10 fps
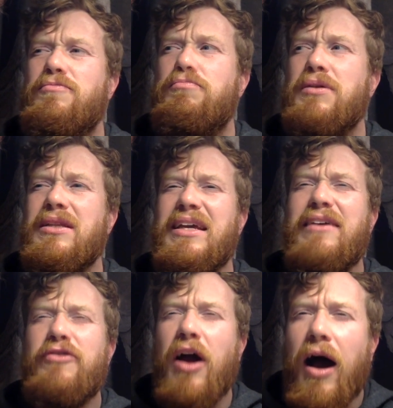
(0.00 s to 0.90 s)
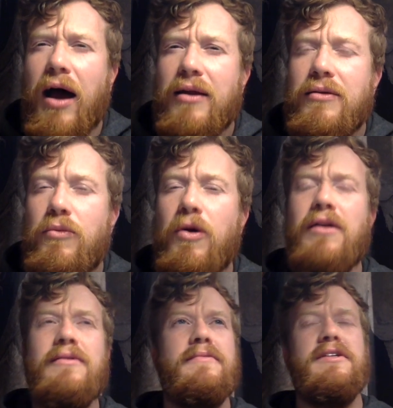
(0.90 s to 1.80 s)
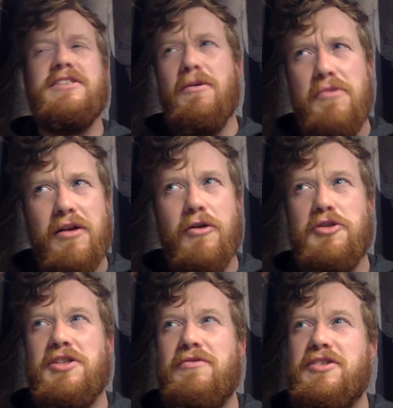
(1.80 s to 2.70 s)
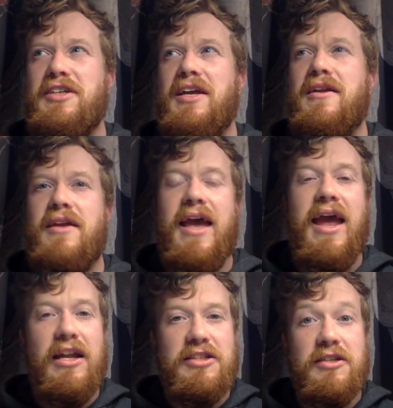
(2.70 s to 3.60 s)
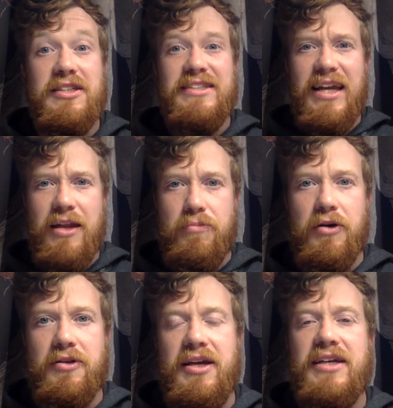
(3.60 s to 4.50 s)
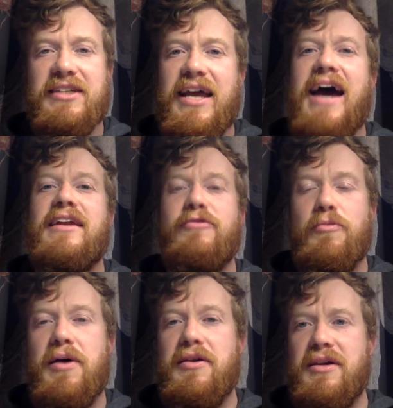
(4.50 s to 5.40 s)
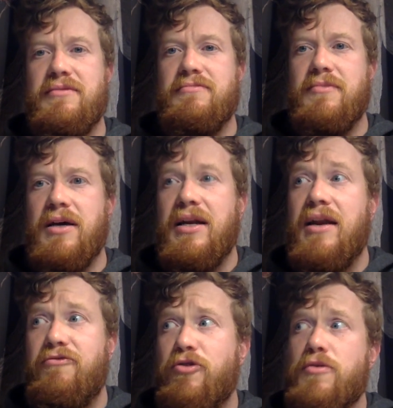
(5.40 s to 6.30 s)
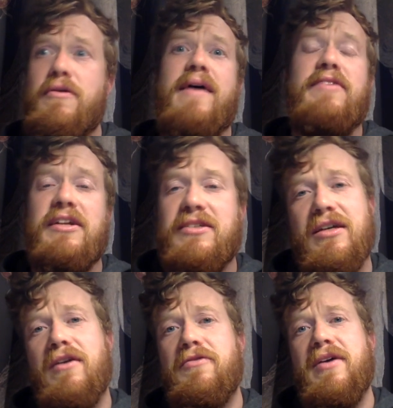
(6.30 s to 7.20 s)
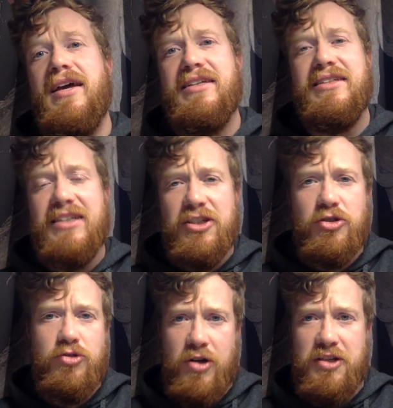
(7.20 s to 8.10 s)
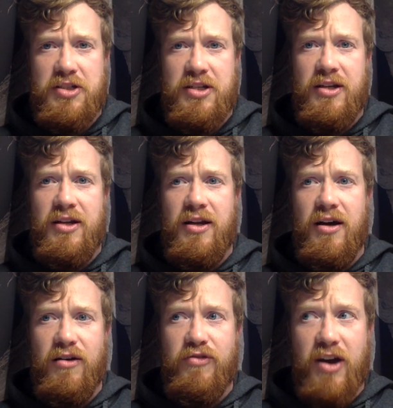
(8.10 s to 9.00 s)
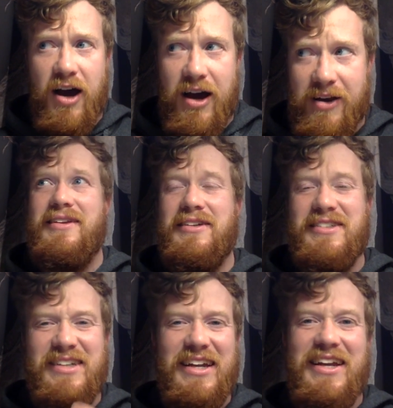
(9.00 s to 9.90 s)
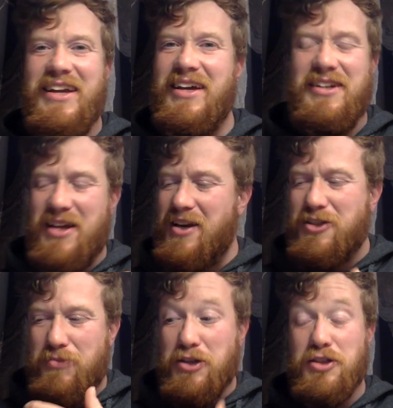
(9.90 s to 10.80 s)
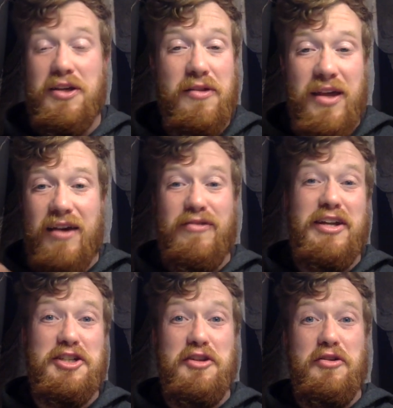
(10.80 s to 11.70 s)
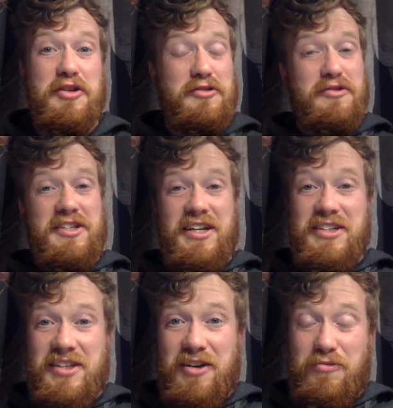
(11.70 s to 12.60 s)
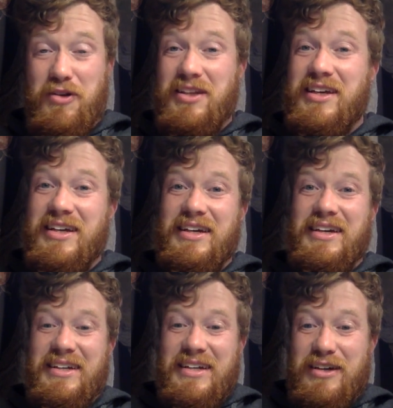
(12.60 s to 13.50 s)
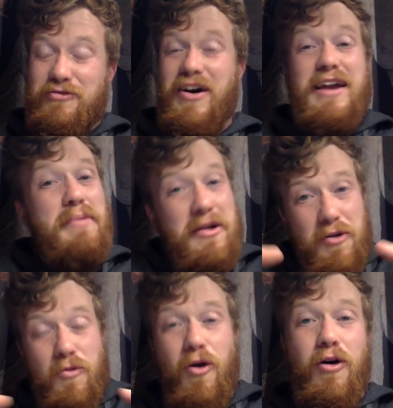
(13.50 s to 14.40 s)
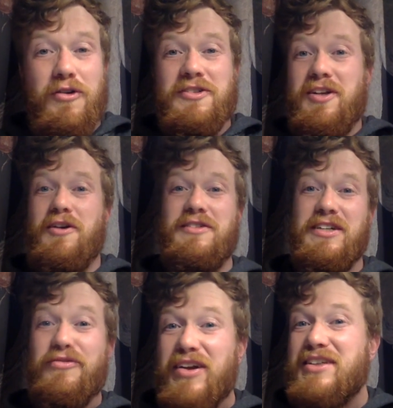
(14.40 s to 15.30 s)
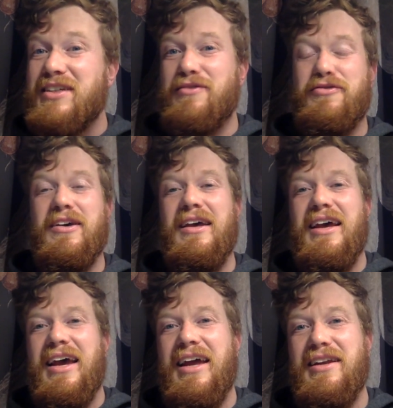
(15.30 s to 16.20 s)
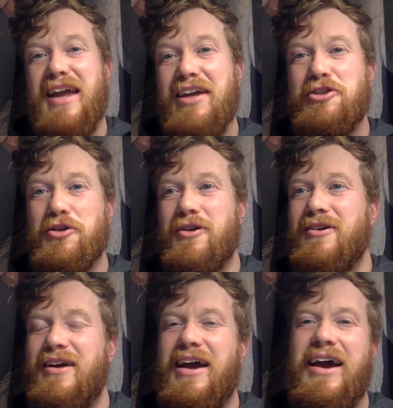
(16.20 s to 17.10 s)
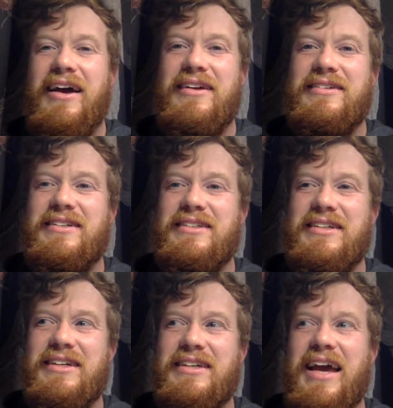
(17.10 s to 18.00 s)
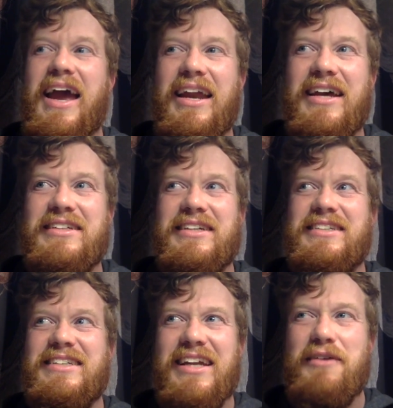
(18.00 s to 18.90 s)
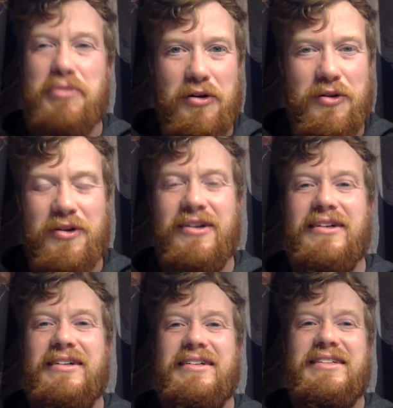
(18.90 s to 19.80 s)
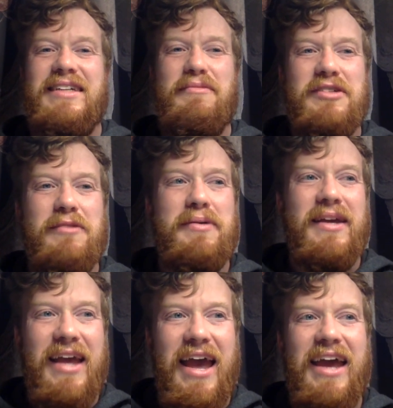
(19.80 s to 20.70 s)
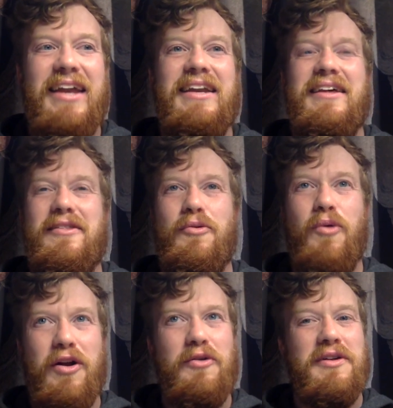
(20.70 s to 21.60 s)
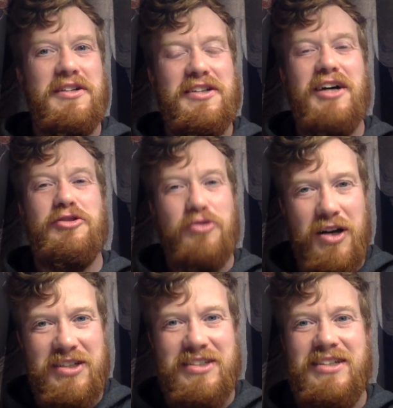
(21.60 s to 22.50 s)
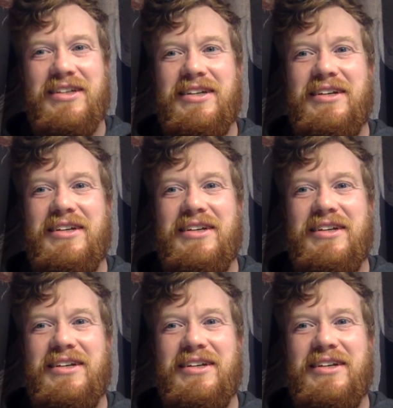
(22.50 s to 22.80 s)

believe God? Well, some theologians have seen Cain's city building as an act of rebellion further evidence of his distrust of God. The city, and, and especially you think of ancient Near Eastern cities, they're really confined by their walls. They're defensive in nature. And Cain, as a city builder, seems to be Cain, the one who does not trust